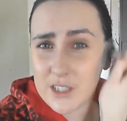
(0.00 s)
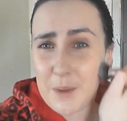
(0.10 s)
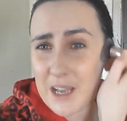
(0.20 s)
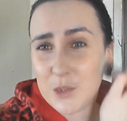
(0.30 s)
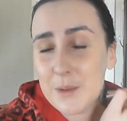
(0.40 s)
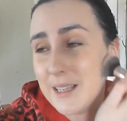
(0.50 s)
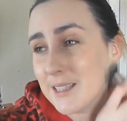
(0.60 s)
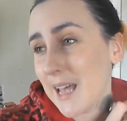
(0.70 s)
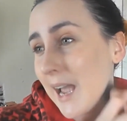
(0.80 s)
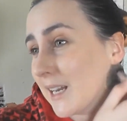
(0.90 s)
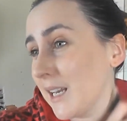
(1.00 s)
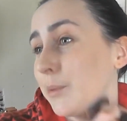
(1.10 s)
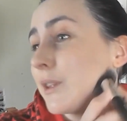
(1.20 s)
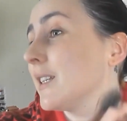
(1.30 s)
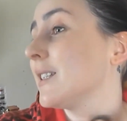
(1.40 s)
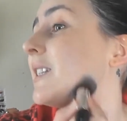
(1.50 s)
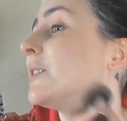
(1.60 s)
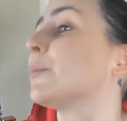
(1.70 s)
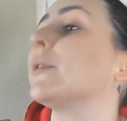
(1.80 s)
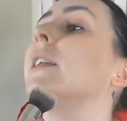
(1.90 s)
to match me exactly, but this is
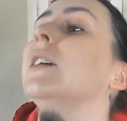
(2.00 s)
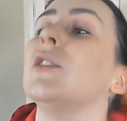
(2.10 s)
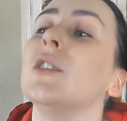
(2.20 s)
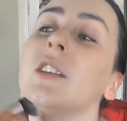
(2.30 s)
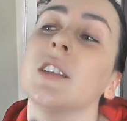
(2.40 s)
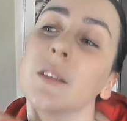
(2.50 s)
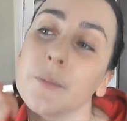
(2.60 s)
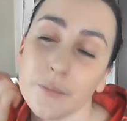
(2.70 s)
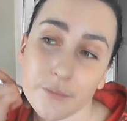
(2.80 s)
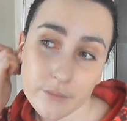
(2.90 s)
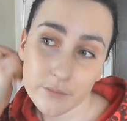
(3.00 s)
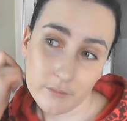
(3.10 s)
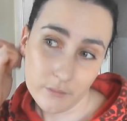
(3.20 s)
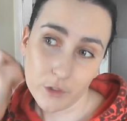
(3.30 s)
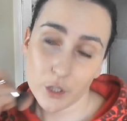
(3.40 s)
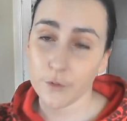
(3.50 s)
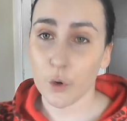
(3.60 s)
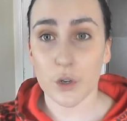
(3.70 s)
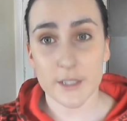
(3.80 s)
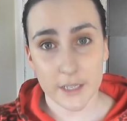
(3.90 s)
pretty good. Of course they